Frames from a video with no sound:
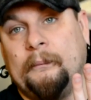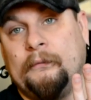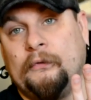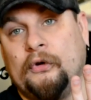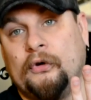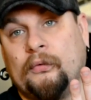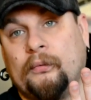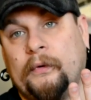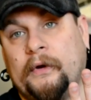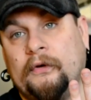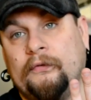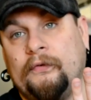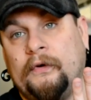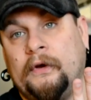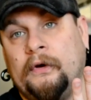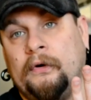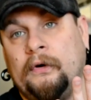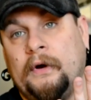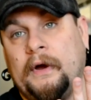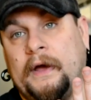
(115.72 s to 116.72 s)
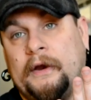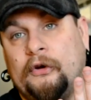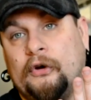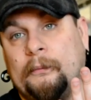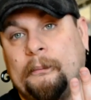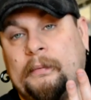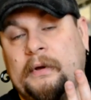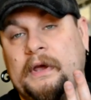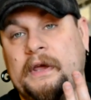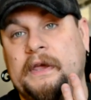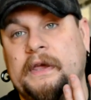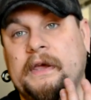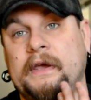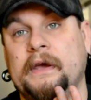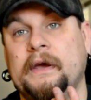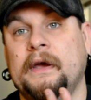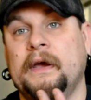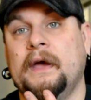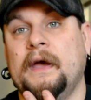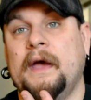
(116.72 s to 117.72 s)
your ring finger and your
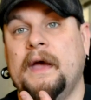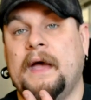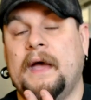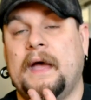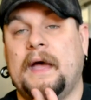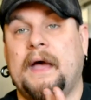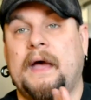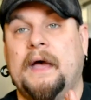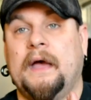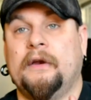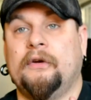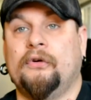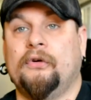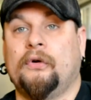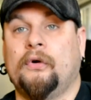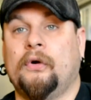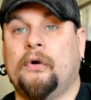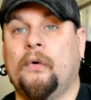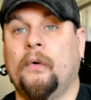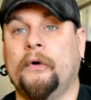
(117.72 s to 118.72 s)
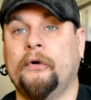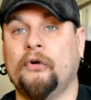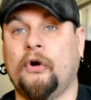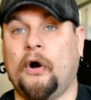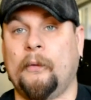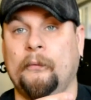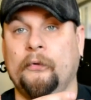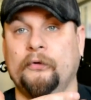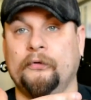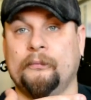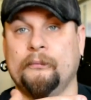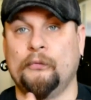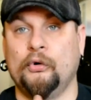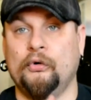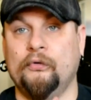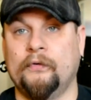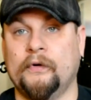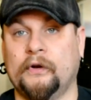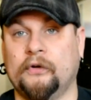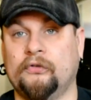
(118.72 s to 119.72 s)
pinky, and you're going to almost
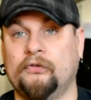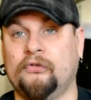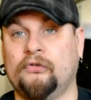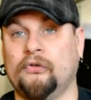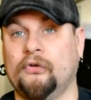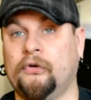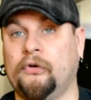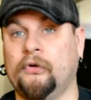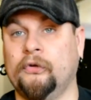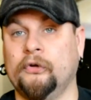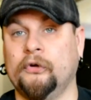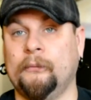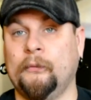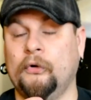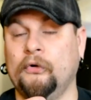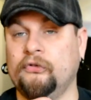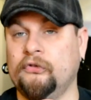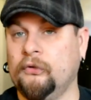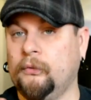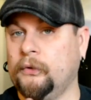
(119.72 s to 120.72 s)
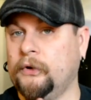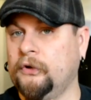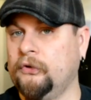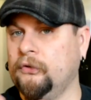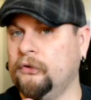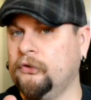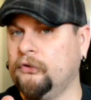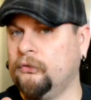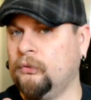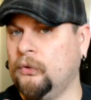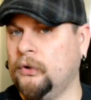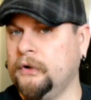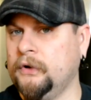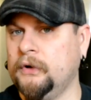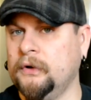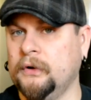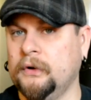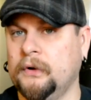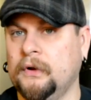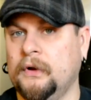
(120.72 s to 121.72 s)
move in a circular motion when you do this one.
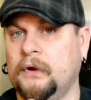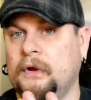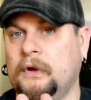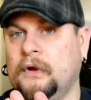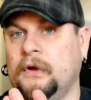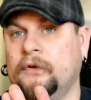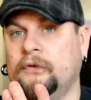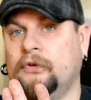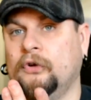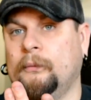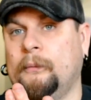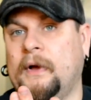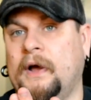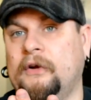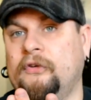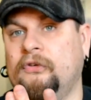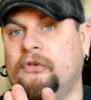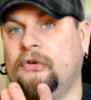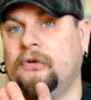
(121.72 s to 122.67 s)
So imagine